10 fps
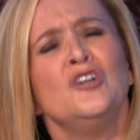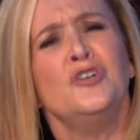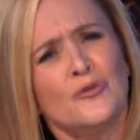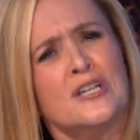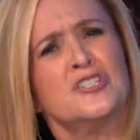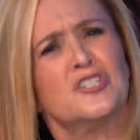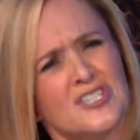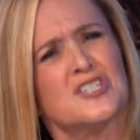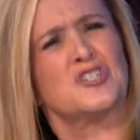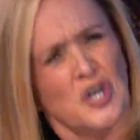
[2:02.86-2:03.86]
You can
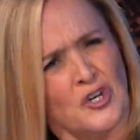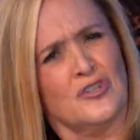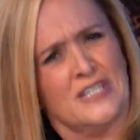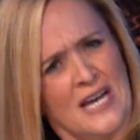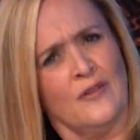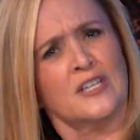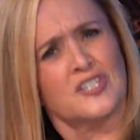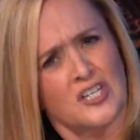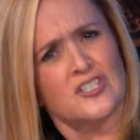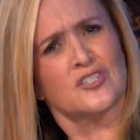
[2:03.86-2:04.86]
just turn down a
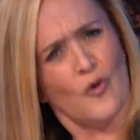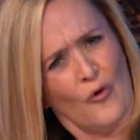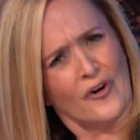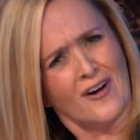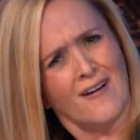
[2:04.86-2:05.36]
judge's order?